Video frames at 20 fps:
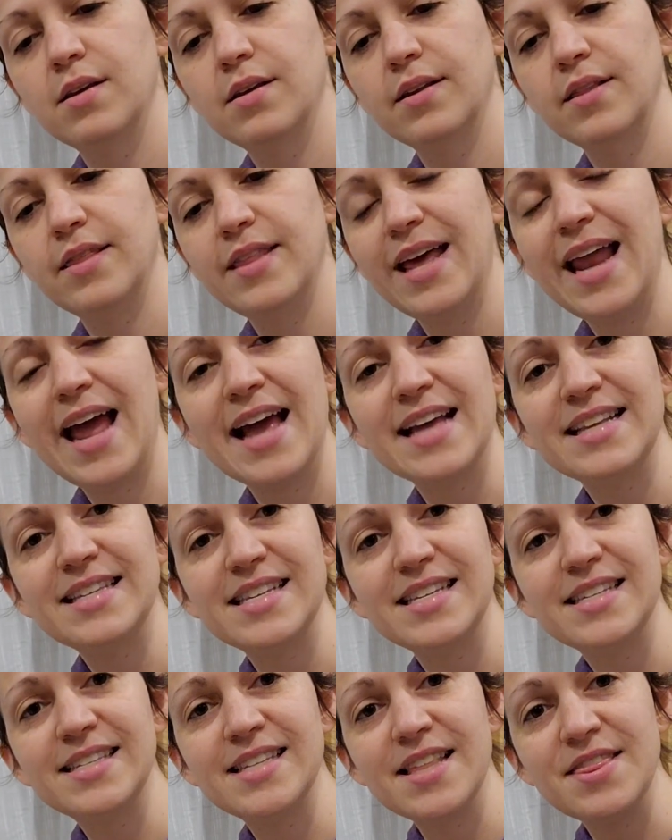that has
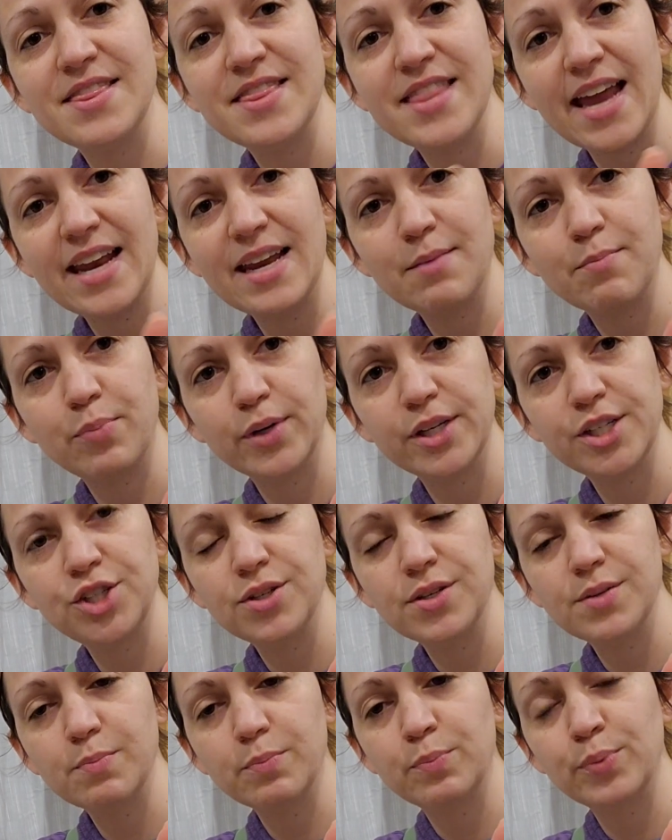the synthetic
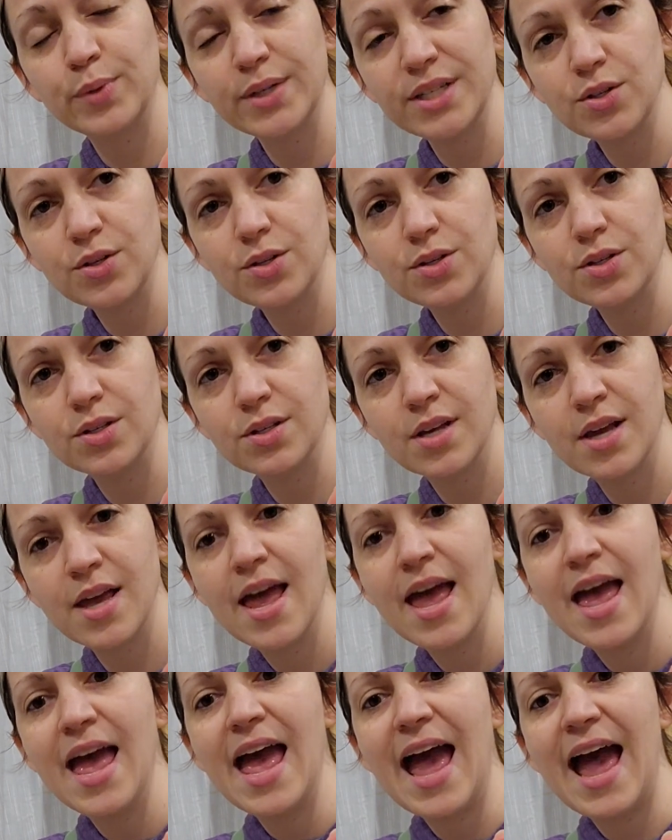bristles,
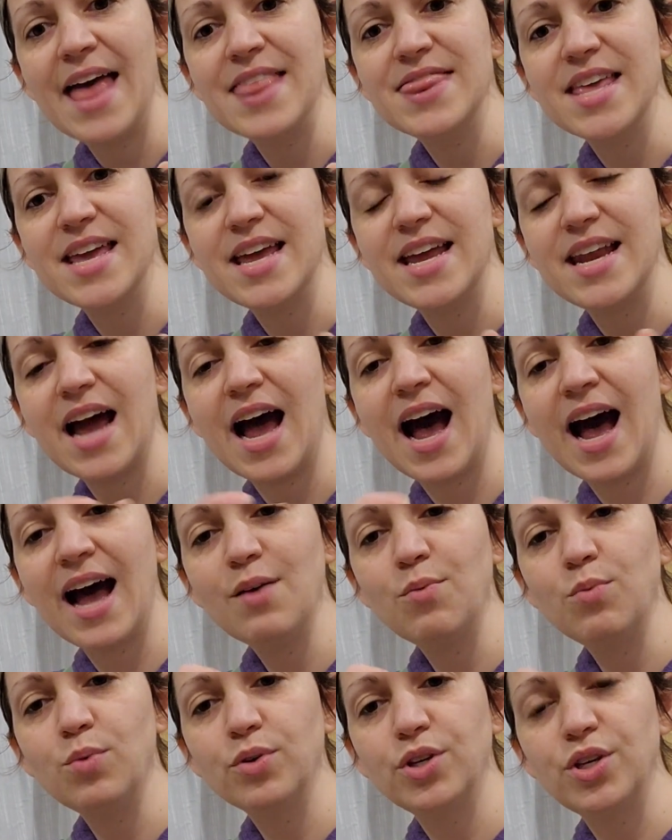and then
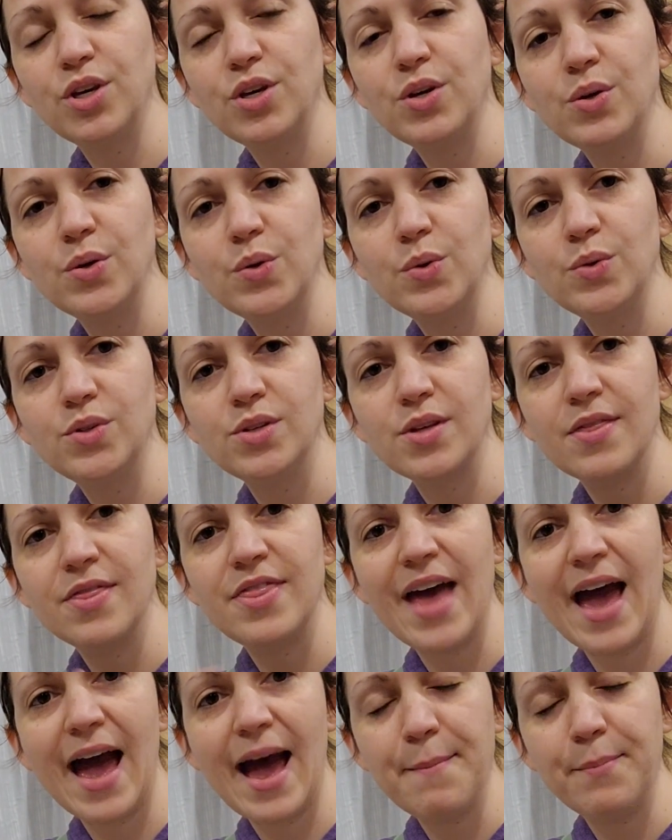I will use
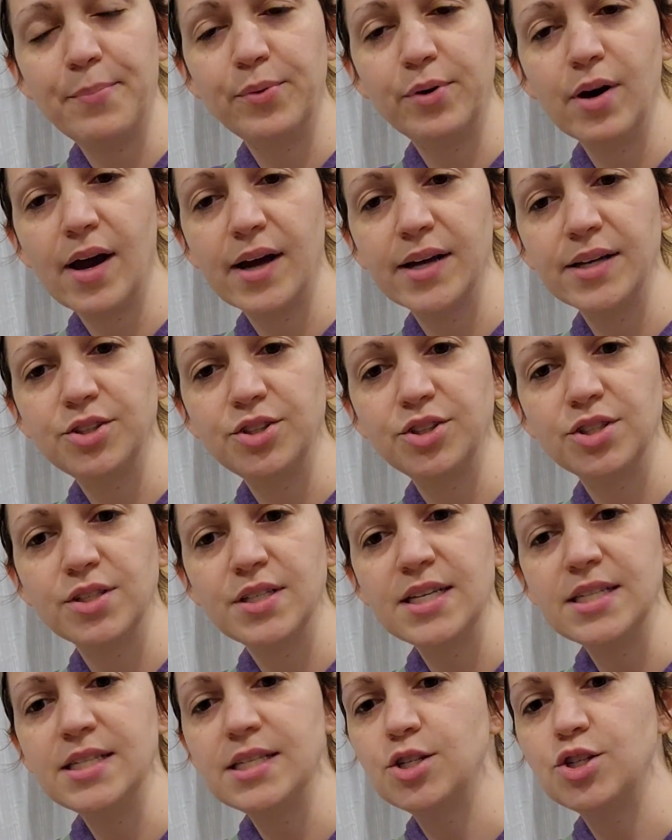that brush.
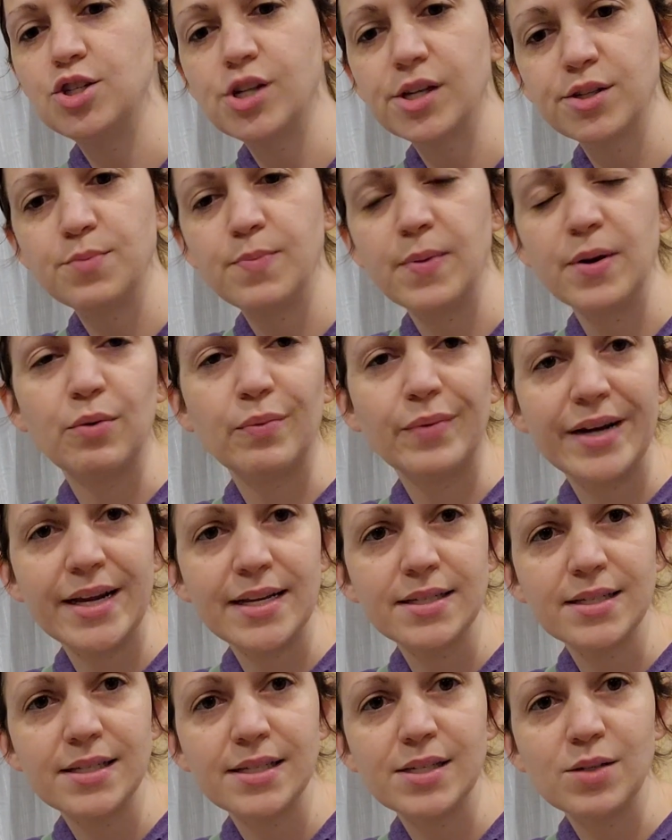This has just been
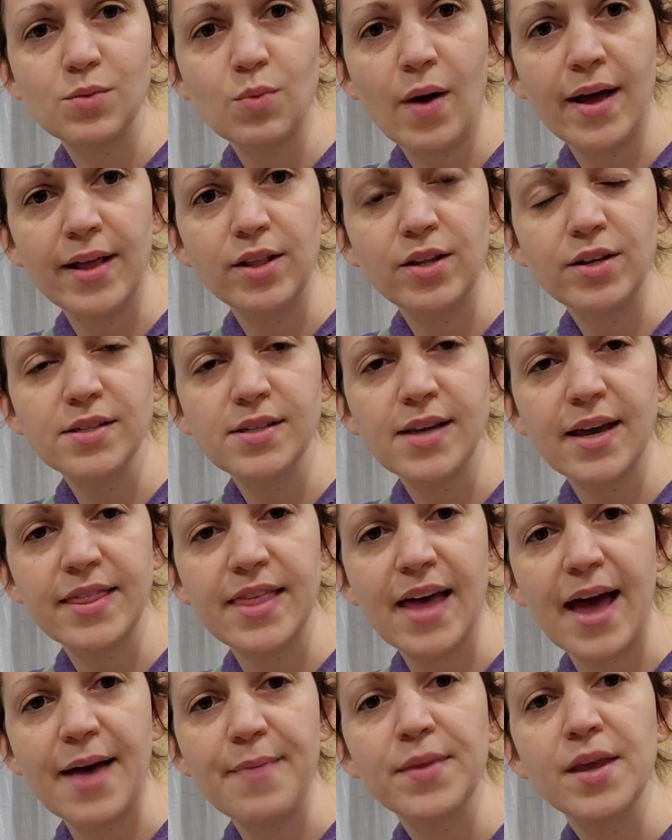rinsed is why it looks like
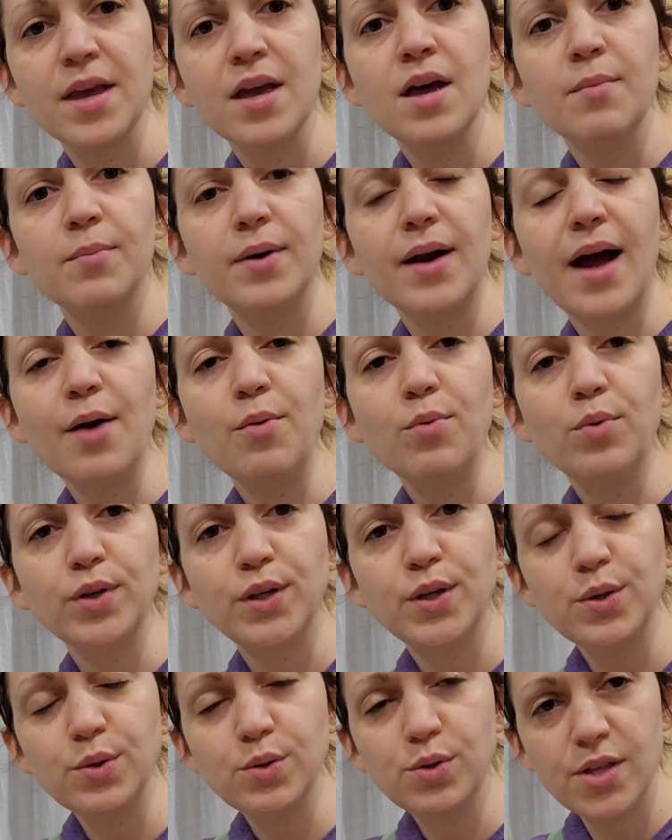that, but I will
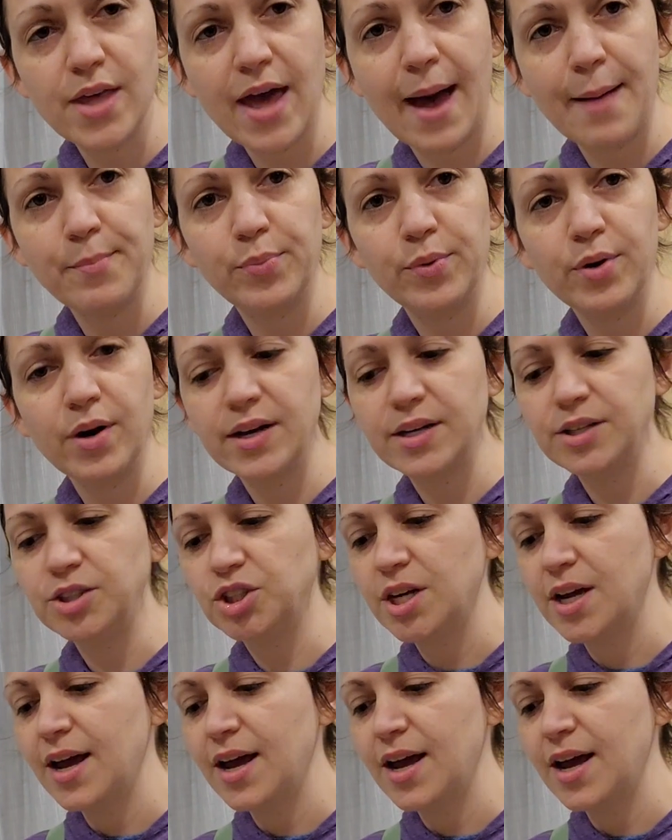use that brush